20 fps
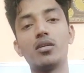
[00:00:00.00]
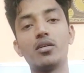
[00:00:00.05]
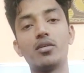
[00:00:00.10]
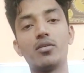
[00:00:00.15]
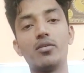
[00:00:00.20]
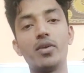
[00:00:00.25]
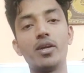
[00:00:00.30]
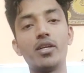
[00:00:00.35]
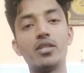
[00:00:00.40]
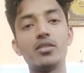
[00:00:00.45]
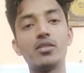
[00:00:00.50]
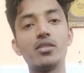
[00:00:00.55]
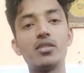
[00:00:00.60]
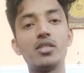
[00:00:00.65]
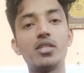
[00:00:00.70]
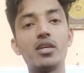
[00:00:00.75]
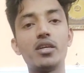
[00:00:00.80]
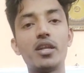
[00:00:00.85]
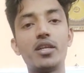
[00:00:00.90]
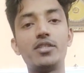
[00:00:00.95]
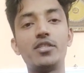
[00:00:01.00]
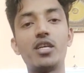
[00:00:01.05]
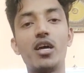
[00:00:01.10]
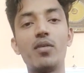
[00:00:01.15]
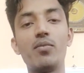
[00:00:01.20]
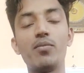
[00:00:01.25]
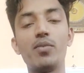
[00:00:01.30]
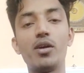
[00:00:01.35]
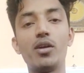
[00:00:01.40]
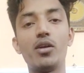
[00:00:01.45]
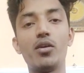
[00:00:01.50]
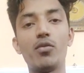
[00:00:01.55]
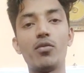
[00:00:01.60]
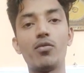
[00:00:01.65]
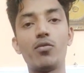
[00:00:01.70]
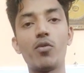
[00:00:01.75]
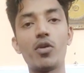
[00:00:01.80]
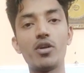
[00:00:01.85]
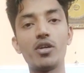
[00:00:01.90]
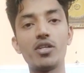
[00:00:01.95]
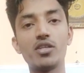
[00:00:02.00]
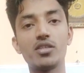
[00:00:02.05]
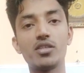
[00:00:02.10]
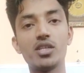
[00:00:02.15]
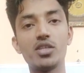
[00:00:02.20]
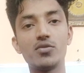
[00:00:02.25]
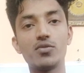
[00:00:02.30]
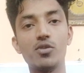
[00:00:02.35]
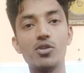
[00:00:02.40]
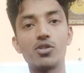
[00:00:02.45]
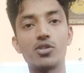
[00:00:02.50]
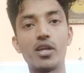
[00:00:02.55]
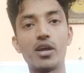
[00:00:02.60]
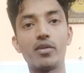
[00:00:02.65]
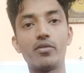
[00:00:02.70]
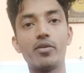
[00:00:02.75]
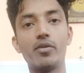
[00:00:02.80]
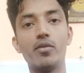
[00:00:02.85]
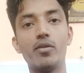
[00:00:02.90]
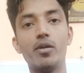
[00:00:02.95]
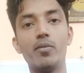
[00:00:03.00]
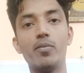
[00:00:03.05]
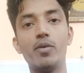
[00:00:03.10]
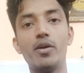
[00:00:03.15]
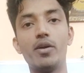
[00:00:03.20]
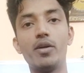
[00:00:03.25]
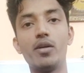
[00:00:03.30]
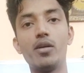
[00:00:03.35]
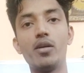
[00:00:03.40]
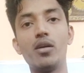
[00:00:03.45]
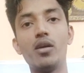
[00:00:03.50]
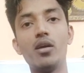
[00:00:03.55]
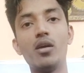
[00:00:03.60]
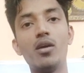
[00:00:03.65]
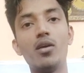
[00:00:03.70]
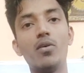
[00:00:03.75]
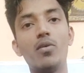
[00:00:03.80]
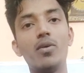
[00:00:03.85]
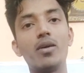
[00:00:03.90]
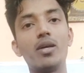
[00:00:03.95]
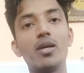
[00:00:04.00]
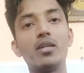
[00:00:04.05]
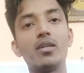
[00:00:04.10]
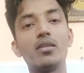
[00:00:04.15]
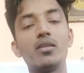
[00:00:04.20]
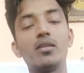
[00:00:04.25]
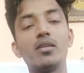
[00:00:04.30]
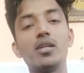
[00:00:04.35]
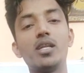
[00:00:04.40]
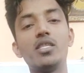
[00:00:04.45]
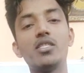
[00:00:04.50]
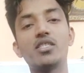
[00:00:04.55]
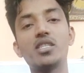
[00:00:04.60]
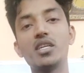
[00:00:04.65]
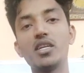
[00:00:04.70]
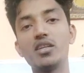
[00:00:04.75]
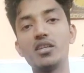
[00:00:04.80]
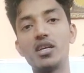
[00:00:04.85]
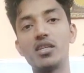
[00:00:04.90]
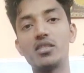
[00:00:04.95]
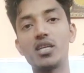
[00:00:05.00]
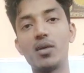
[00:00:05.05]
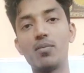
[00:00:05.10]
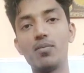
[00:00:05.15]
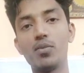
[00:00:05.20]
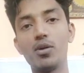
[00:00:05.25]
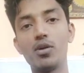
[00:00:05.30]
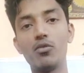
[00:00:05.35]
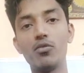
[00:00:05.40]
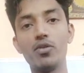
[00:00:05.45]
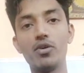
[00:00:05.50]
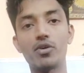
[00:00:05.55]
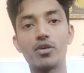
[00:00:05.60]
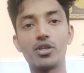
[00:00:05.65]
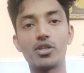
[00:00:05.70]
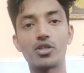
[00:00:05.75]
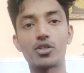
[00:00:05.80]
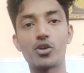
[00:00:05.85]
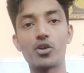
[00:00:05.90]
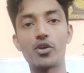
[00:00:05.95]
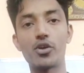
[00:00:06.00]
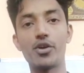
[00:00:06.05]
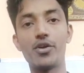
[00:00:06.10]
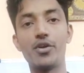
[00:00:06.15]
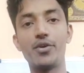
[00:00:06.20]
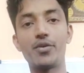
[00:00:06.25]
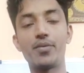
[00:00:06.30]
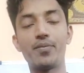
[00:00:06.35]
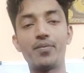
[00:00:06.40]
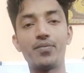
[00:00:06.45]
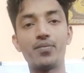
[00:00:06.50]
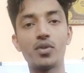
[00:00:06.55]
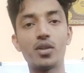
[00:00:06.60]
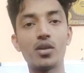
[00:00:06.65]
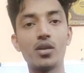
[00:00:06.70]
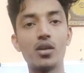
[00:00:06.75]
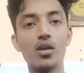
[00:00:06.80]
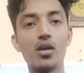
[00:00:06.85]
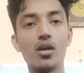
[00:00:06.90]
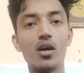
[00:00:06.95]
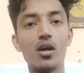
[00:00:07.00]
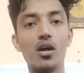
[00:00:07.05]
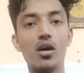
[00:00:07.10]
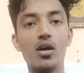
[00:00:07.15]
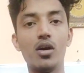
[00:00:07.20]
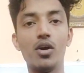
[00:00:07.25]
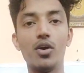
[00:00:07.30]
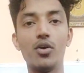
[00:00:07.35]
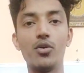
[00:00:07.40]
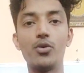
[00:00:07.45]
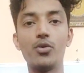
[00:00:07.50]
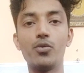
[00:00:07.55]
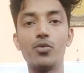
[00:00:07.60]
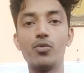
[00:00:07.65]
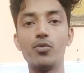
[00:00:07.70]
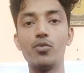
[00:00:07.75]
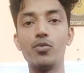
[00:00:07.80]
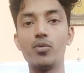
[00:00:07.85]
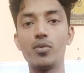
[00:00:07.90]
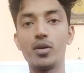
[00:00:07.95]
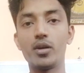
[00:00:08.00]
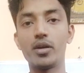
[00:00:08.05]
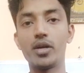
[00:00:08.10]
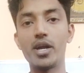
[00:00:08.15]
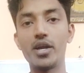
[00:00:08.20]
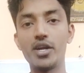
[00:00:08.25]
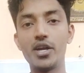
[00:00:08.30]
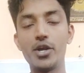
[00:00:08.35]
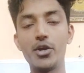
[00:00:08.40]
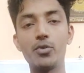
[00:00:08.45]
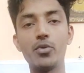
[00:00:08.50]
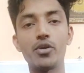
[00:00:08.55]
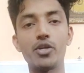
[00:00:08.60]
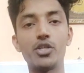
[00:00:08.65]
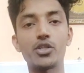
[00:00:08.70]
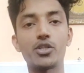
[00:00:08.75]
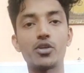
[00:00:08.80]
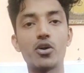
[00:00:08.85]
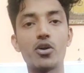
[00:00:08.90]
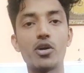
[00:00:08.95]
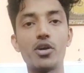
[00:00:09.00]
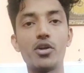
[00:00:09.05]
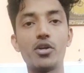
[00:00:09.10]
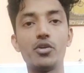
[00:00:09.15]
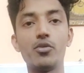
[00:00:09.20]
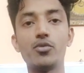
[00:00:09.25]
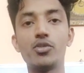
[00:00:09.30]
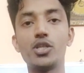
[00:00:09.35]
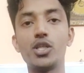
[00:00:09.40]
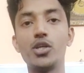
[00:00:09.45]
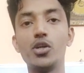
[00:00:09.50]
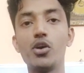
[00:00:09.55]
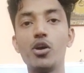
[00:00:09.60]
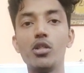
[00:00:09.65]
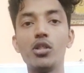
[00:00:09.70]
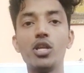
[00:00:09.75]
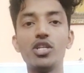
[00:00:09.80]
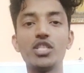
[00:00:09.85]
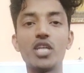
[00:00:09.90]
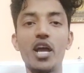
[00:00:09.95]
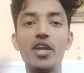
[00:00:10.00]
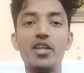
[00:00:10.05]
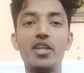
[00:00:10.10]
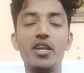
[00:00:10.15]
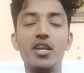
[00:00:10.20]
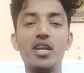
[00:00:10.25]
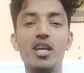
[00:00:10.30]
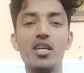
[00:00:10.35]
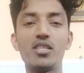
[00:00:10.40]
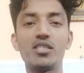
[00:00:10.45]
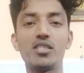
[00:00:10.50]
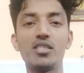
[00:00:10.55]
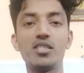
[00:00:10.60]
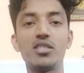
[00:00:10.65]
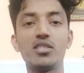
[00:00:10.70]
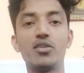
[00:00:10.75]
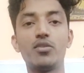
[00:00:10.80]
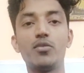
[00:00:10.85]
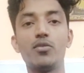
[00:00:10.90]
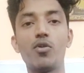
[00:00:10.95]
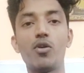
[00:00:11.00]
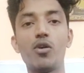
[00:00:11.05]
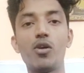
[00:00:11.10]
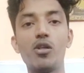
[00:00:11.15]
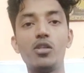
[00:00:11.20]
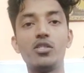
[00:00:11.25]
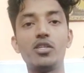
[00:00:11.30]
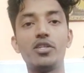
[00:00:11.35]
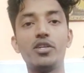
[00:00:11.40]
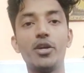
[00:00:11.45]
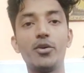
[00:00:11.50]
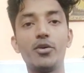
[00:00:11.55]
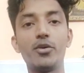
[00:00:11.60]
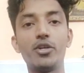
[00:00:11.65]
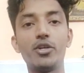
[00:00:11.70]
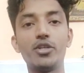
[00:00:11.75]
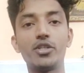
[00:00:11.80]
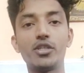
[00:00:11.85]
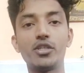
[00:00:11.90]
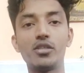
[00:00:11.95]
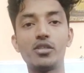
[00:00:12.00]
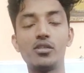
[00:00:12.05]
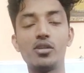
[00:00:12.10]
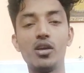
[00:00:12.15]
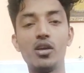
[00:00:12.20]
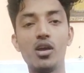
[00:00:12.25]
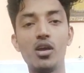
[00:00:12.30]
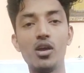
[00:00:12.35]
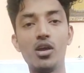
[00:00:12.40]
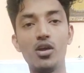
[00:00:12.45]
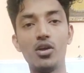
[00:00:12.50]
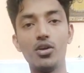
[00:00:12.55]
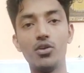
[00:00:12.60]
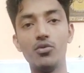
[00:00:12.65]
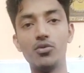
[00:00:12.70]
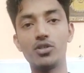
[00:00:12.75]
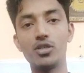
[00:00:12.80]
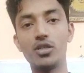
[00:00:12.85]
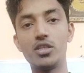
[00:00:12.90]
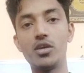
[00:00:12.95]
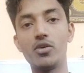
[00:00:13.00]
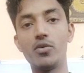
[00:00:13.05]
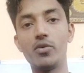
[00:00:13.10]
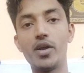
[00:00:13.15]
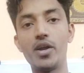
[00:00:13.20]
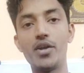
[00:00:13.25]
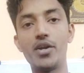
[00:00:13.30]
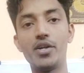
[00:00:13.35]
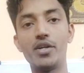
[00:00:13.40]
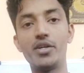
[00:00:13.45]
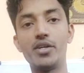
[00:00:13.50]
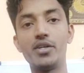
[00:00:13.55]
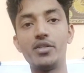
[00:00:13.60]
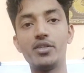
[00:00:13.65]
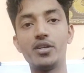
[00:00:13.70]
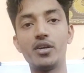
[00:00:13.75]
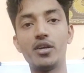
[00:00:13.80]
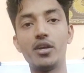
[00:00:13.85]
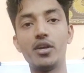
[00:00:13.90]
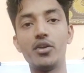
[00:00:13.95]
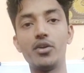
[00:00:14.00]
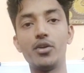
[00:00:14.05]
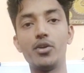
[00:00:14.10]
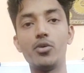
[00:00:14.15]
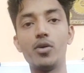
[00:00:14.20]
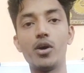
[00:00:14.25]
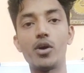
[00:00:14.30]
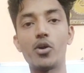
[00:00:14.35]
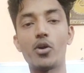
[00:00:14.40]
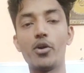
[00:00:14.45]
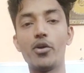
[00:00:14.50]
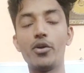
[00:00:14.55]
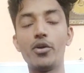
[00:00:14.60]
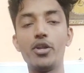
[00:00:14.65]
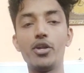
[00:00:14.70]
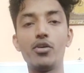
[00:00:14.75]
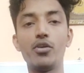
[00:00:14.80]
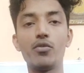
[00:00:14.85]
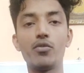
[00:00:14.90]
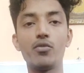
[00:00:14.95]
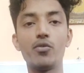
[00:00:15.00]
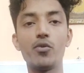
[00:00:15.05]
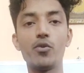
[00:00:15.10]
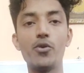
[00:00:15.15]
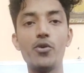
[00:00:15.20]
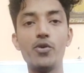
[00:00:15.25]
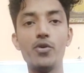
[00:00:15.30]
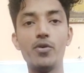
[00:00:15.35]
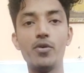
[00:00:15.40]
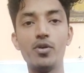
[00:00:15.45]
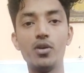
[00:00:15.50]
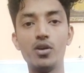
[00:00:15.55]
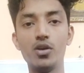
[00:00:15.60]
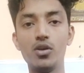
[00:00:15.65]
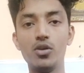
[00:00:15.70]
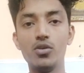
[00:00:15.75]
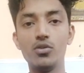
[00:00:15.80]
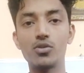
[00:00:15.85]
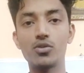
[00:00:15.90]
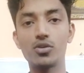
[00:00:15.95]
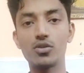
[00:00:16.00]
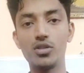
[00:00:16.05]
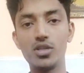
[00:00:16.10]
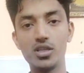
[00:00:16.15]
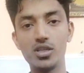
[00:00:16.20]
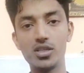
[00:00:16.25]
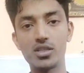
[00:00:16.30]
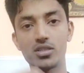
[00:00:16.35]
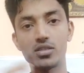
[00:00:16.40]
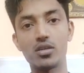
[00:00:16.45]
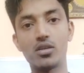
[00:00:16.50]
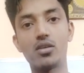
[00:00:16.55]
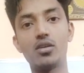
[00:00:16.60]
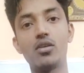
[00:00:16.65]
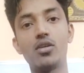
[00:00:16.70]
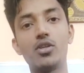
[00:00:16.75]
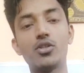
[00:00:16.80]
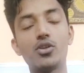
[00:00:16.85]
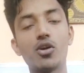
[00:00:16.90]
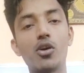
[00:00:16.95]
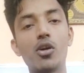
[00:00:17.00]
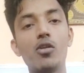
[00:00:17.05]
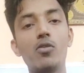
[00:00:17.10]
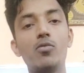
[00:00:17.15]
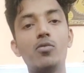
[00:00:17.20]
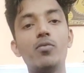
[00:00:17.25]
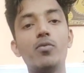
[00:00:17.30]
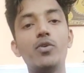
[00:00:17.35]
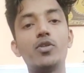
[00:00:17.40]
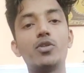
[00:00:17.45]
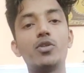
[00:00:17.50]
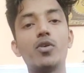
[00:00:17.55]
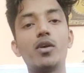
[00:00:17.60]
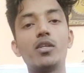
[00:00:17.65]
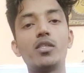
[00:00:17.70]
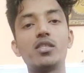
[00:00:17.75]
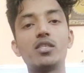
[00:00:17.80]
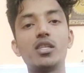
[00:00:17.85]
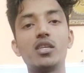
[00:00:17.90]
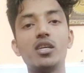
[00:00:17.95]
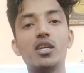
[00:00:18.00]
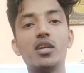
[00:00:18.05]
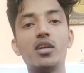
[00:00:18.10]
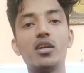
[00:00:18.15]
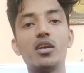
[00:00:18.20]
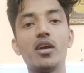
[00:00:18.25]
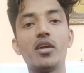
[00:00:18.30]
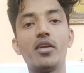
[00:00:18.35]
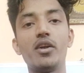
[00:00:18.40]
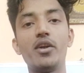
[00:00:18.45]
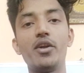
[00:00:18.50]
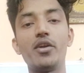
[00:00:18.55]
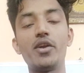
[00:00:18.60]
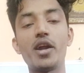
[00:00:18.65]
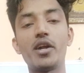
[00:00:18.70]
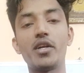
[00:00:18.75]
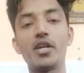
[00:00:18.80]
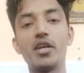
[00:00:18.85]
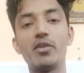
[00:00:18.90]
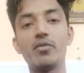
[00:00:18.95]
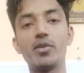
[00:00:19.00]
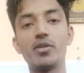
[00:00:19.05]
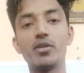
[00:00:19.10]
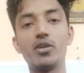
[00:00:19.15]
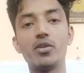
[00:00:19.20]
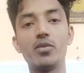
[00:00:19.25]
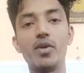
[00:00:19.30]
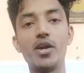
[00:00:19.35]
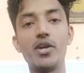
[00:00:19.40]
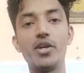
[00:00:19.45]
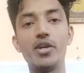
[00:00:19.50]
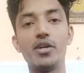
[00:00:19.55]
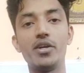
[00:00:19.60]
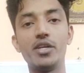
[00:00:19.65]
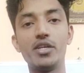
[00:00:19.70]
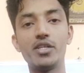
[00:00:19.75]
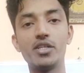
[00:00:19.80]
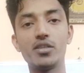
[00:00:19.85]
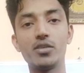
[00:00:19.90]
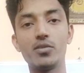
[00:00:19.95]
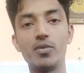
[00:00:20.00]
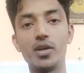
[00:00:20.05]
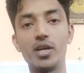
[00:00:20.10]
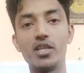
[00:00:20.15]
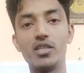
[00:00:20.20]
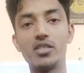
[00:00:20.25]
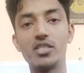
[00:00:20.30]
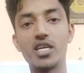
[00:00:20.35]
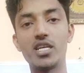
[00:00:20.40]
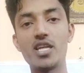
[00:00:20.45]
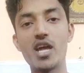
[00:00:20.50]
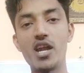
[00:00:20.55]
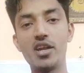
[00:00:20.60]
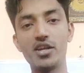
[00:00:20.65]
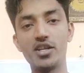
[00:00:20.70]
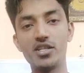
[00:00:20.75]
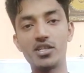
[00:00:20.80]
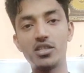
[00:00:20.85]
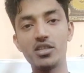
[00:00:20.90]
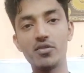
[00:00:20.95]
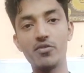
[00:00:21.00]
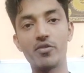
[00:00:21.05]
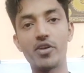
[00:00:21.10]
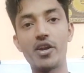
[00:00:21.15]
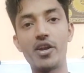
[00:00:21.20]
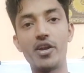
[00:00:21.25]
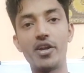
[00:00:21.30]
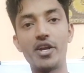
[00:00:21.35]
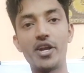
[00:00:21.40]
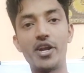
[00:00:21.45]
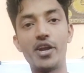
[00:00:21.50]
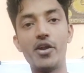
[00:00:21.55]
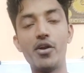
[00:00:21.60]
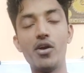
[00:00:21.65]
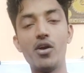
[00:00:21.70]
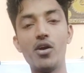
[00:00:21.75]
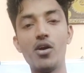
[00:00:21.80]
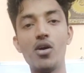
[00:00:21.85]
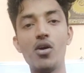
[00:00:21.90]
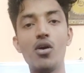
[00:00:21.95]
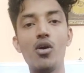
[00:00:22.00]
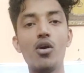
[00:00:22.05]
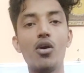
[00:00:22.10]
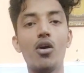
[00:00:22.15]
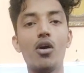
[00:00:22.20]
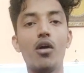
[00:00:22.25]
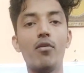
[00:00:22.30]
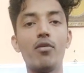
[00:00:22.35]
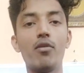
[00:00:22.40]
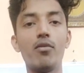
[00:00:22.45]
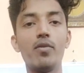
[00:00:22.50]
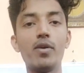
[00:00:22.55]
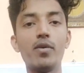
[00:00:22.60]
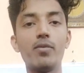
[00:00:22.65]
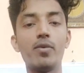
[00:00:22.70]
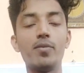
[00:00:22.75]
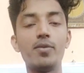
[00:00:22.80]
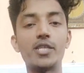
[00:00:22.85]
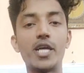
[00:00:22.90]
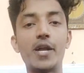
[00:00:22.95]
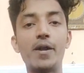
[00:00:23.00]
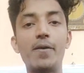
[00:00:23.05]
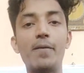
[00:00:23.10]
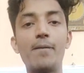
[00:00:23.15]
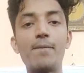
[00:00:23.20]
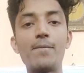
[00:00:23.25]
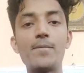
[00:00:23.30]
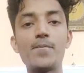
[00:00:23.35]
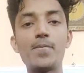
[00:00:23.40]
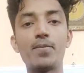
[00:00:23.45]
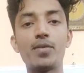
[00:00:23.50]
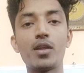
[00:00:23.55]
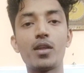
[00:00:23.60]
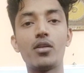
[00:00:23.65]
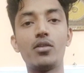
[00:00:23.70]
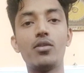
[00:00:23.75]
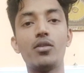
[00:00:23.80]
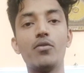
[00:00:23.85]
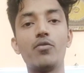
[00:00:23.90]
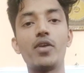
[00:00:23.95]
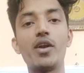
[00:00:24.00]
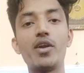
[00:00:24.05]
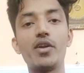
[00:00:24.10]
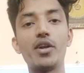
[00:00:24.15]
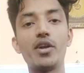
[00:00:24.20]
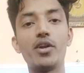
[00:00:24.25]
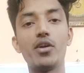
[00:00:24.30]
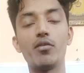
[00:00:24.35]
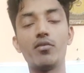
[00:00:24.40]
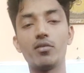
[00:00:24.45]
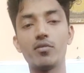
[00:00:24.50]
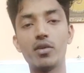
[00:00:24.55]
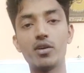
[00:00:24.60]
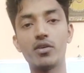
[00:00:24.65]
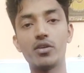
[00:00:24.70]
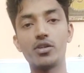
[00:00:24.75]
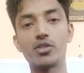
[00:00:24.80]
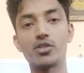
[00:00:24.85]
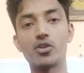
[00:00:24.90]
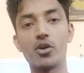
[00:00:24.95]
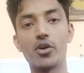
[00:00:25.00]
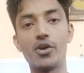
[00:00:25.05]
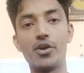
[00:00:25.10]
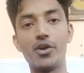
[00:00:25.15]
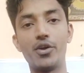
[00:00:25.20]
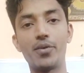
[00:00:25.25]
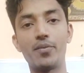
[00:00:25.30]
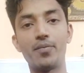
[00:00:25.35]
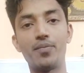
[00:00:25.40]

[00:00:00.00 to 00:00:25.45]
we can see an example of what is this full stack developer. Let's take an example of a restaurant. You get into a restaurant, you see all the shining glasses and walls and decoration. You see the waiters and you are ordering your food. So this is all which you are seeing and interacting with the waiter is, we can say that this is the front end of our website, the front end of our restaurant.